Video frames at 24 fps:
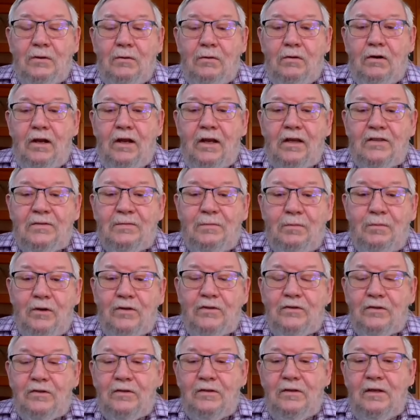corn
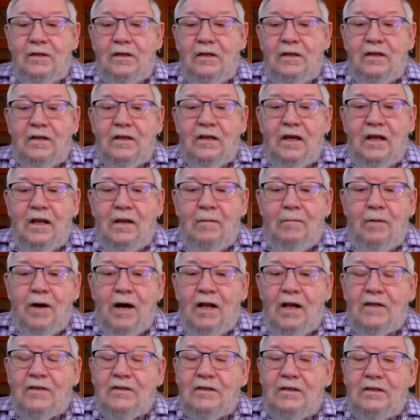exports are kind of
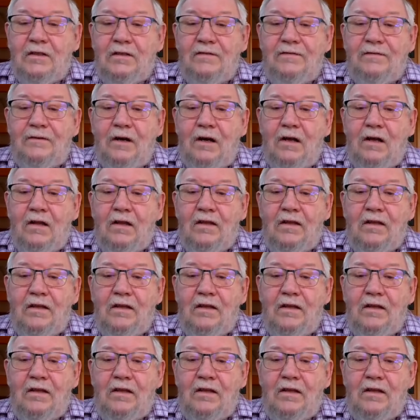modest in the fall,